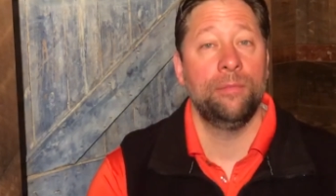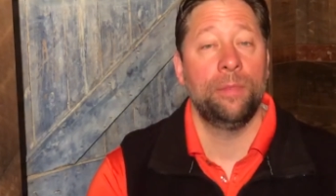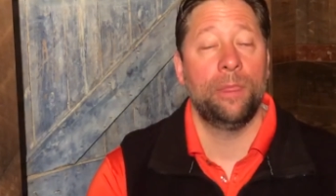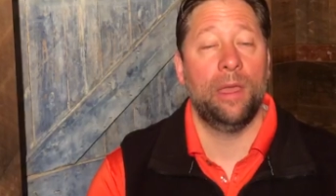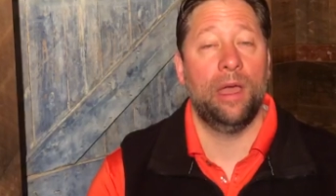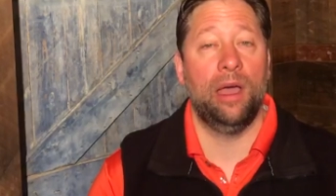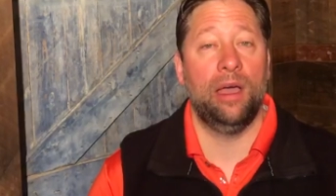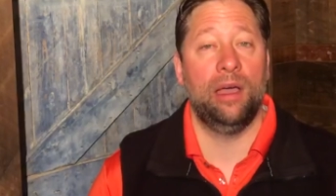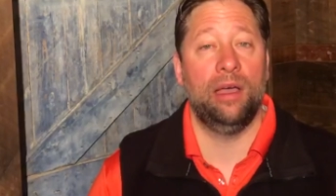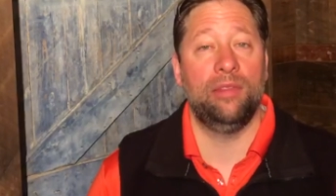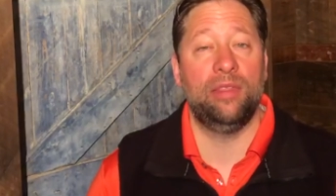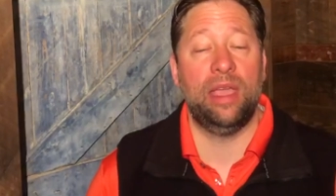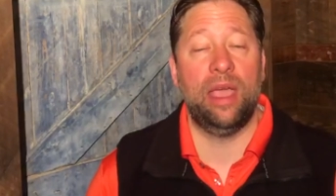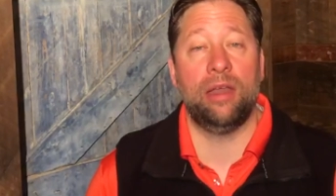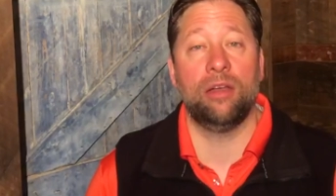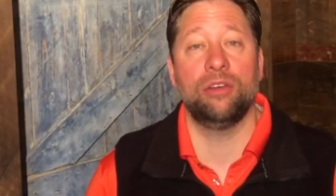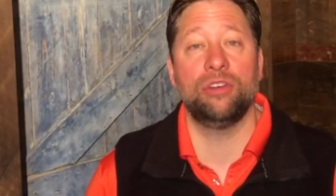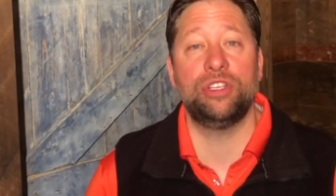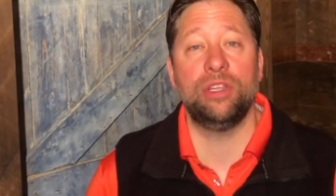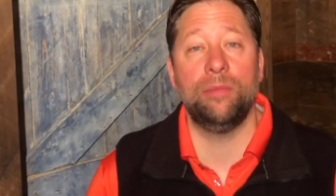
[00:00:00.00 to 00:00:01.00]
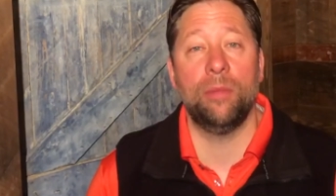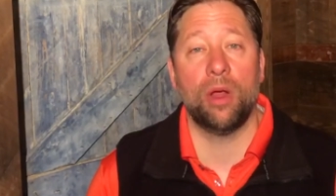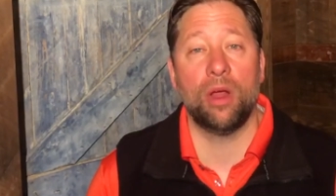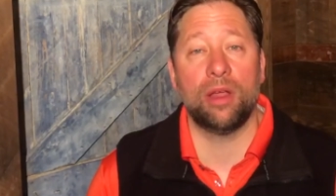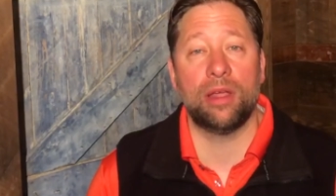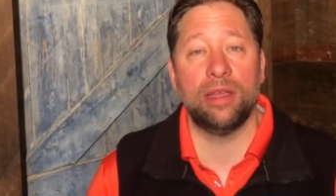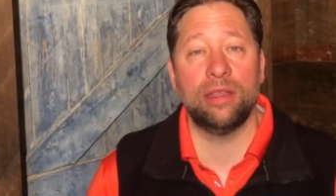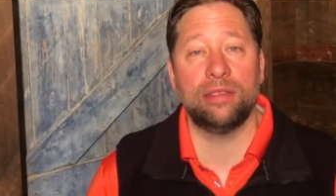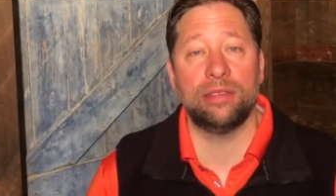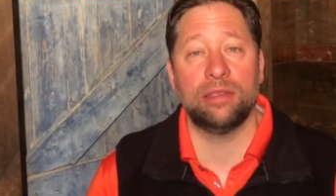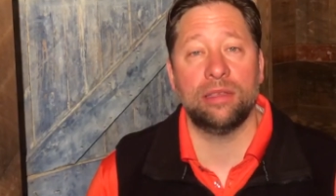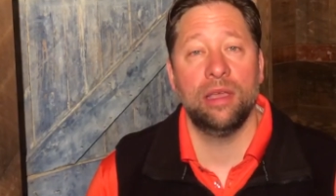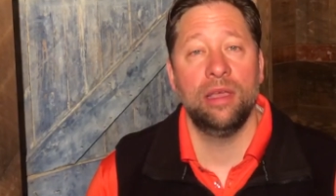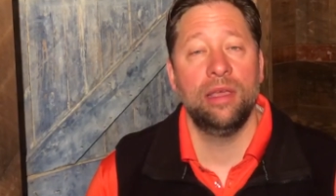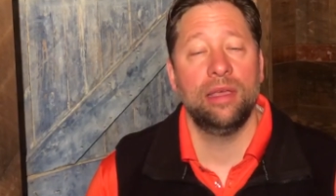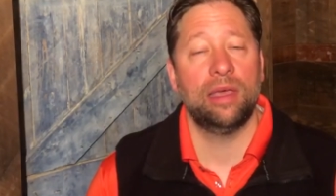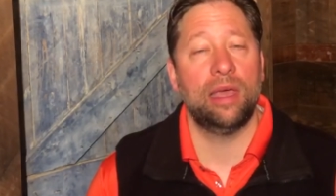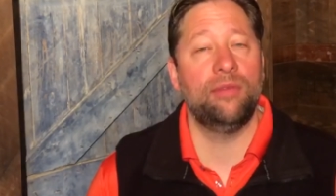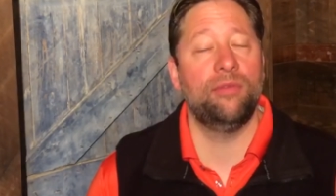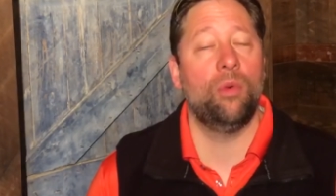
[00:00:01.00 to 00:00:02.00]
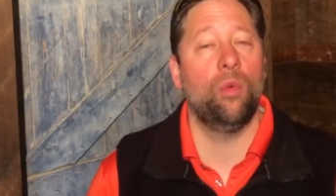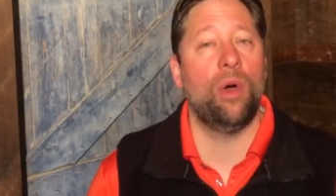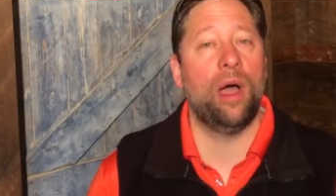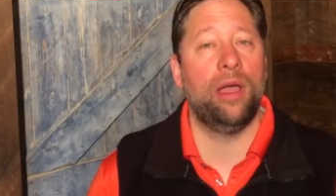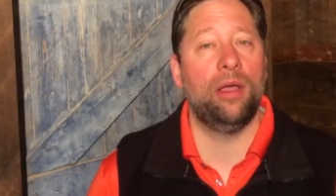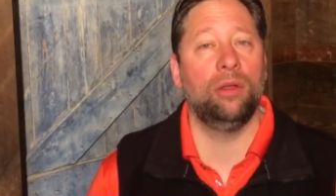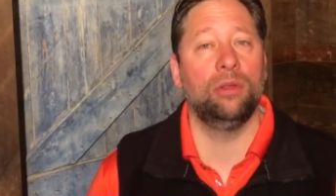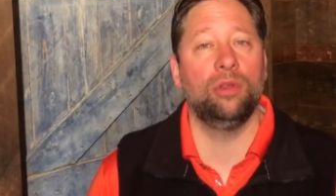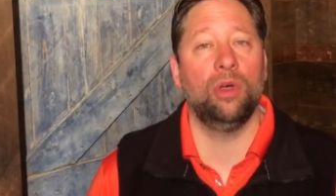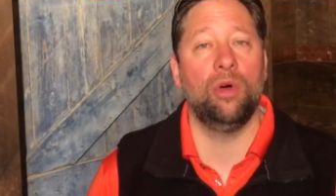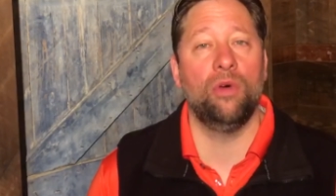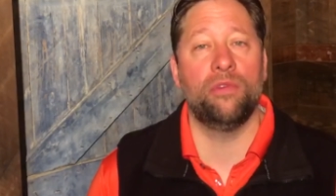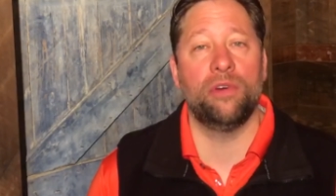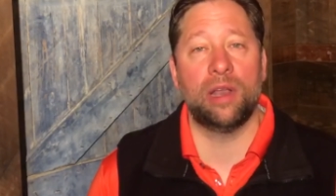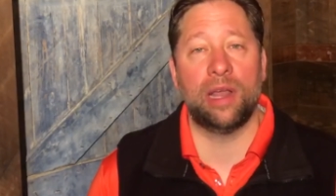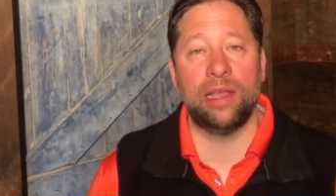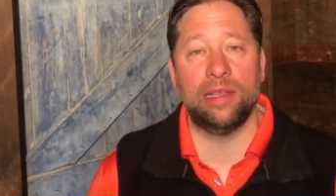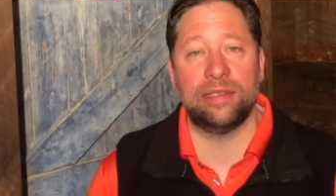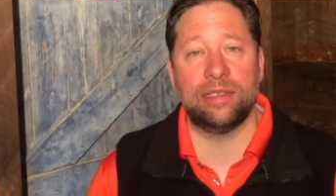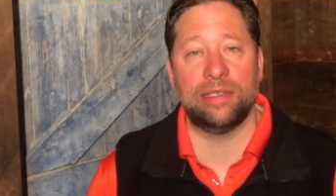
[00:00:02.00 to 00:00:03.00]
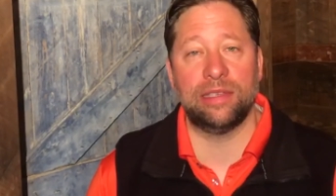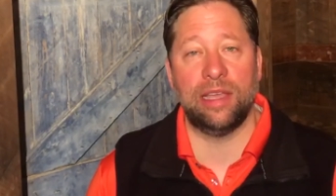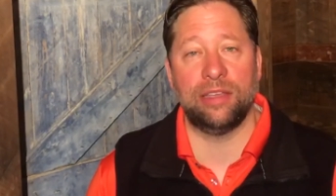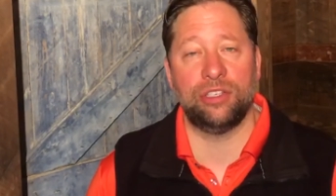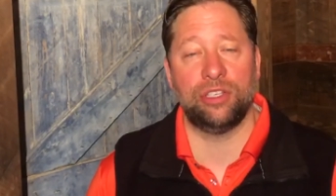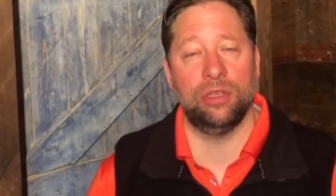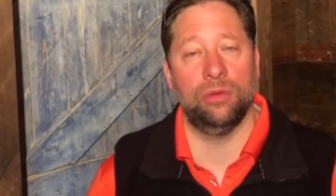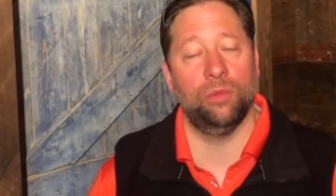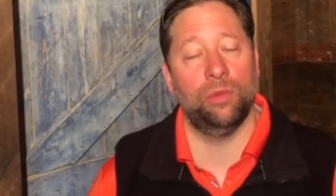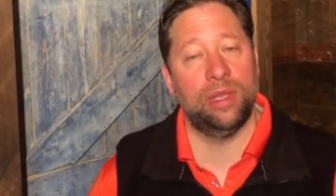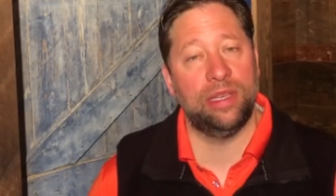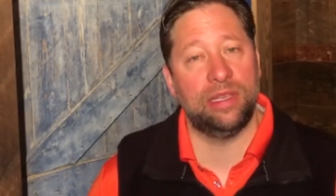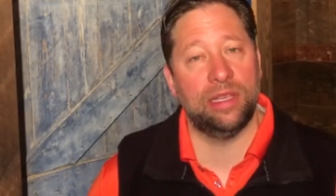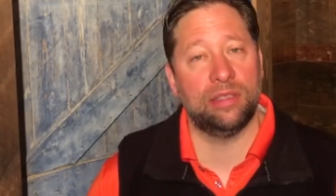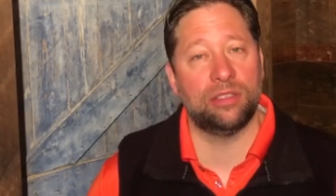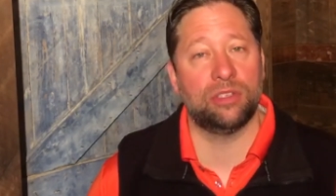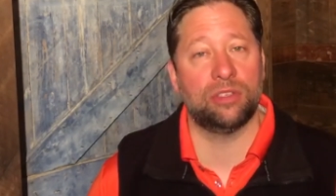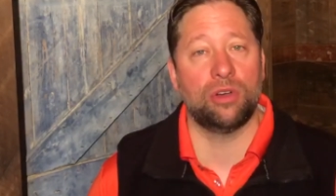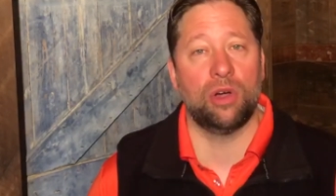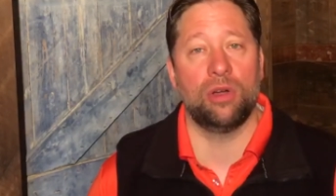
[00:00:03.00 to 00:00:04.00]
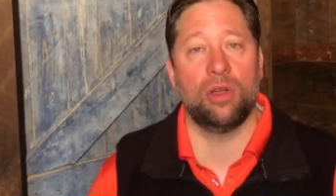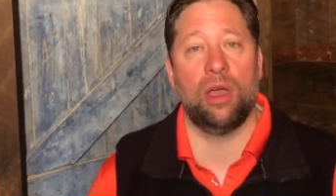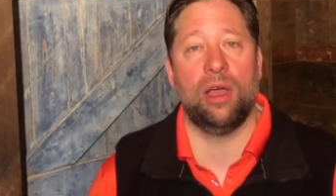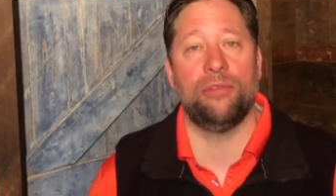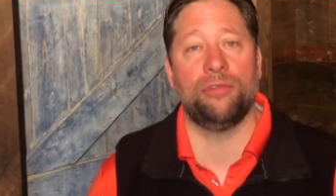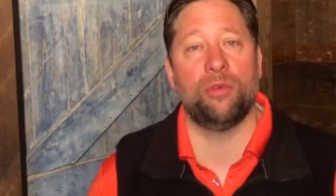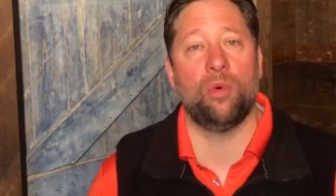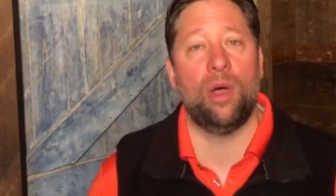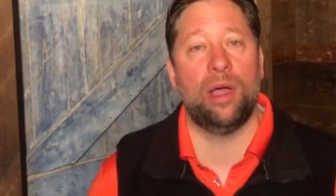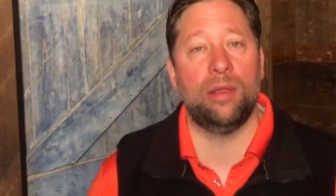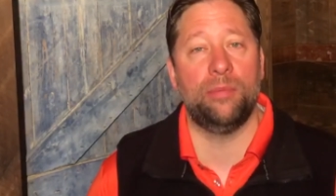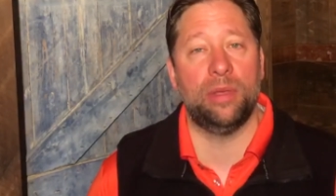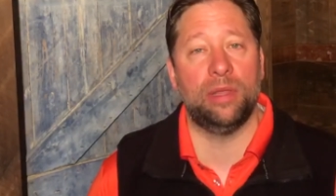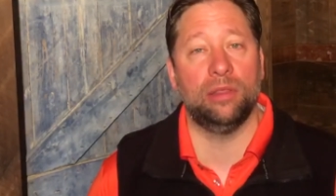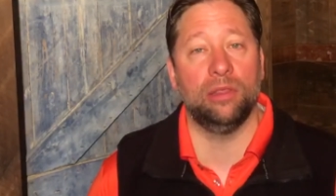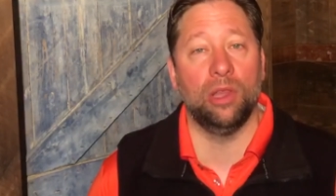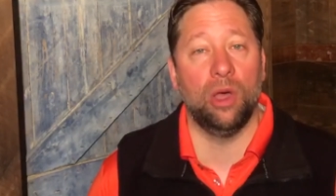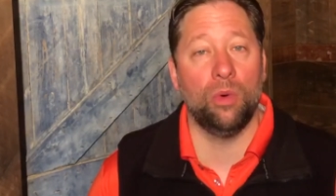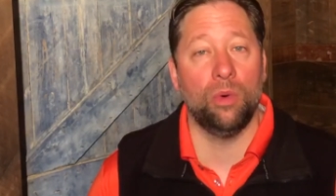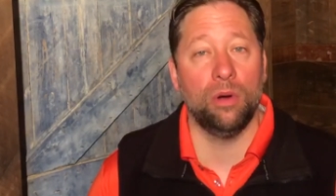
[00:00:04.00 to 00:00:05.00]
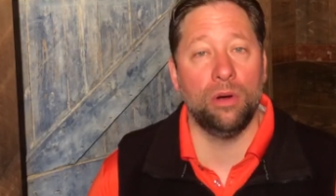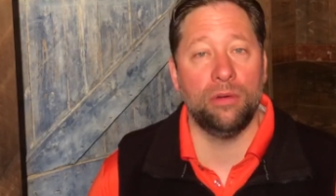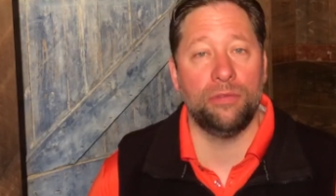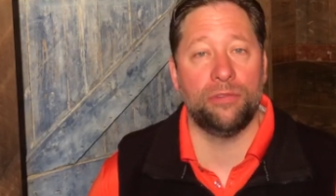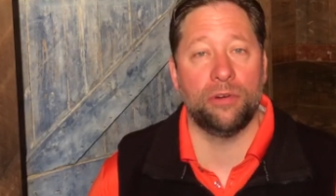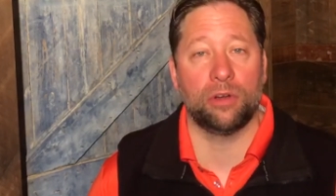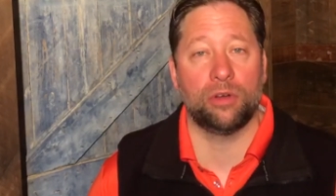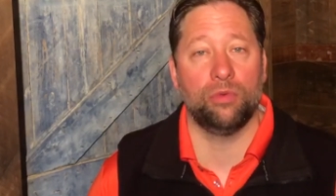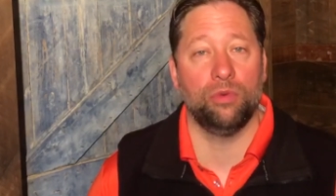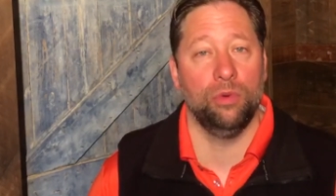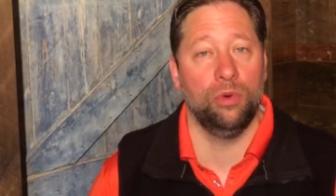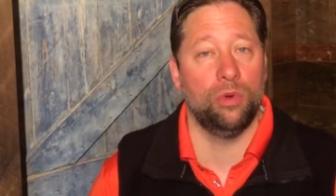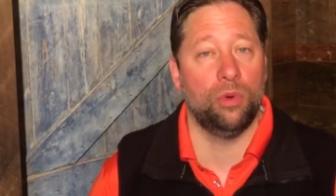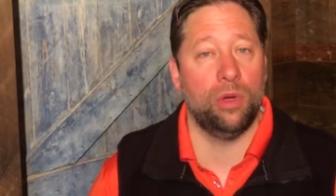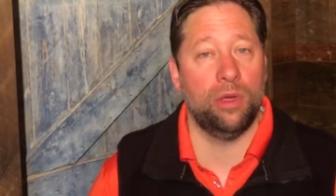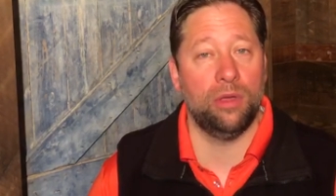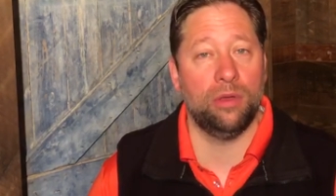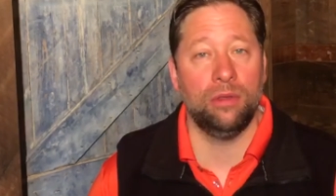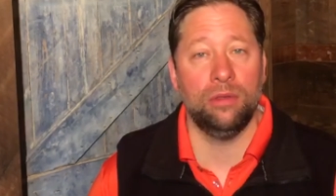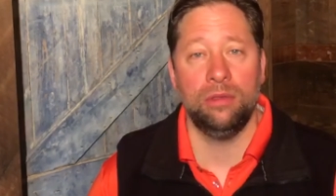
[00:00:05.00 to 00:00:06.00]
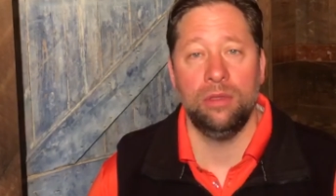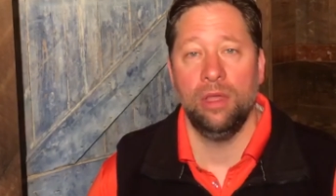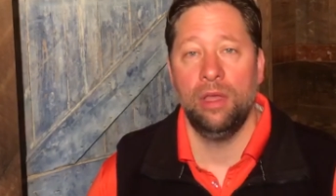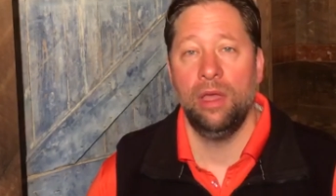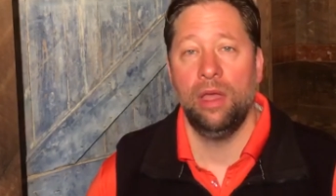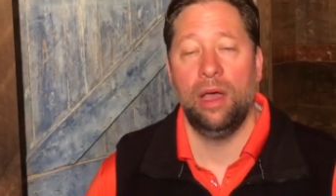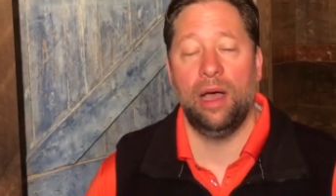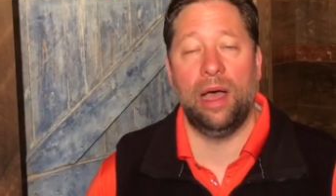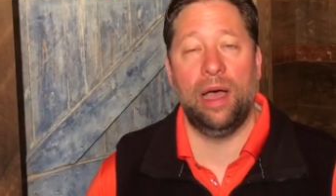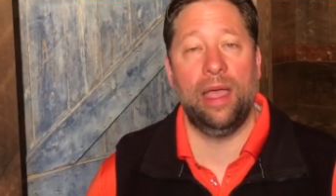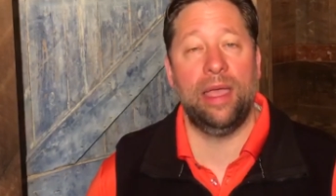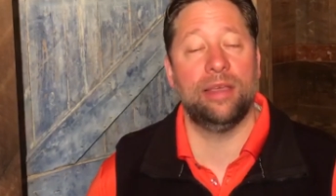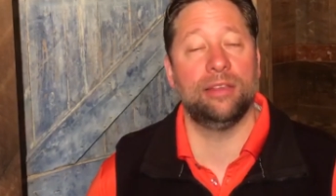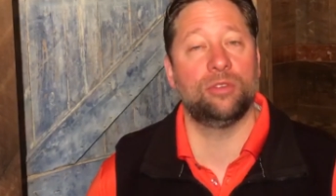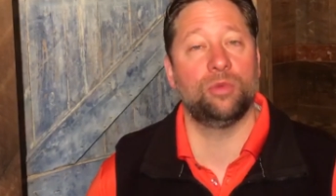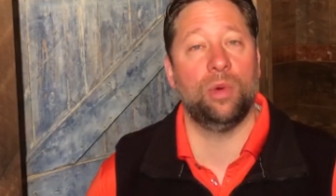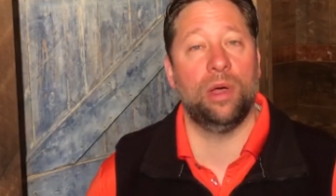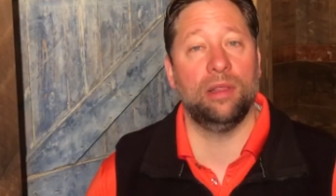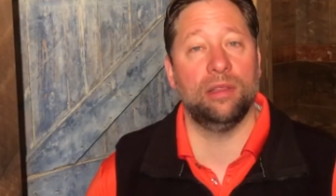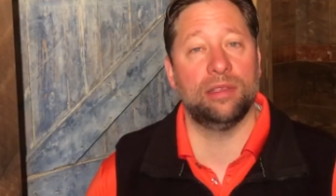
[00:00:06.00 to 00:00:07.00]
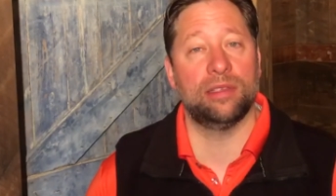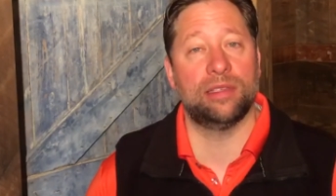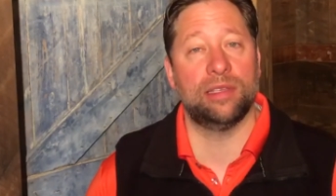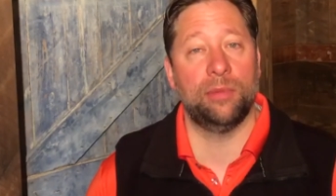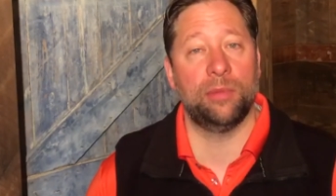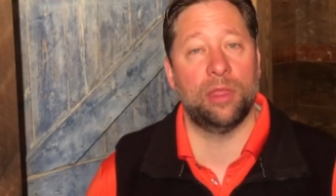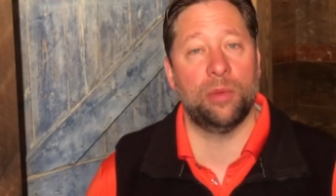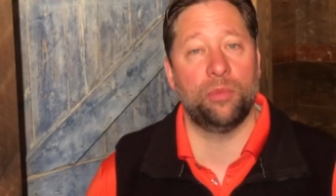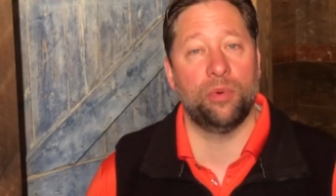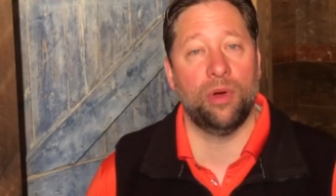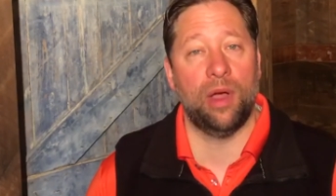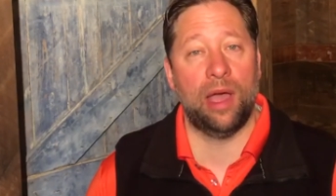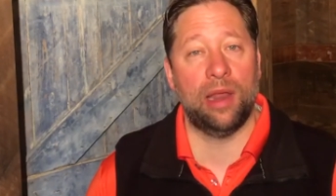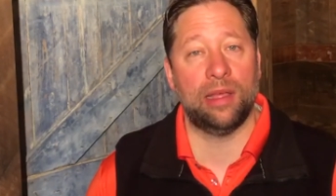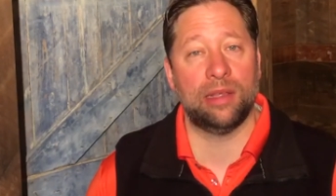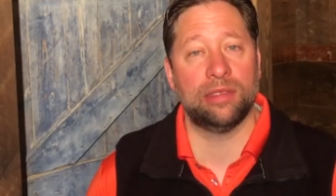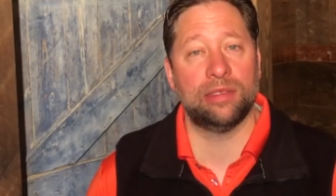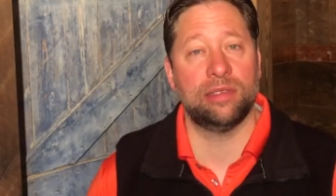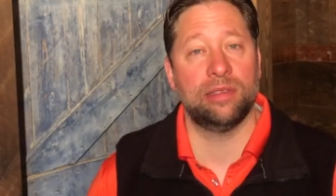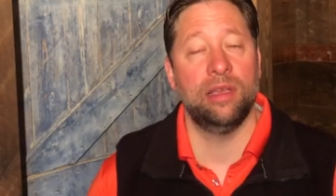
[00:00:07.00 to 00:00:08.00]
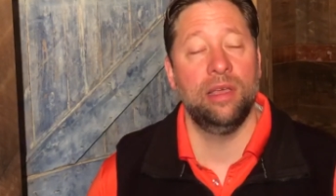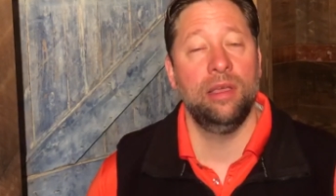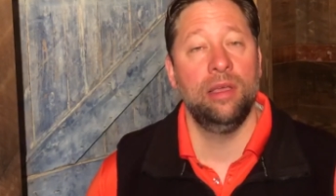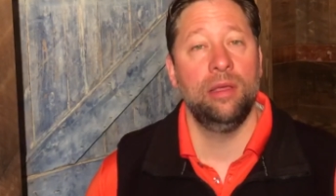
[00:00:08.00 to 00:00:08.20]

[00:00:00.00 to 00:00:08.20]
Uh, the energy markets, kind of a wild overnight session. We did start off quite a bit lower for crude oil uh, as well as some of the products.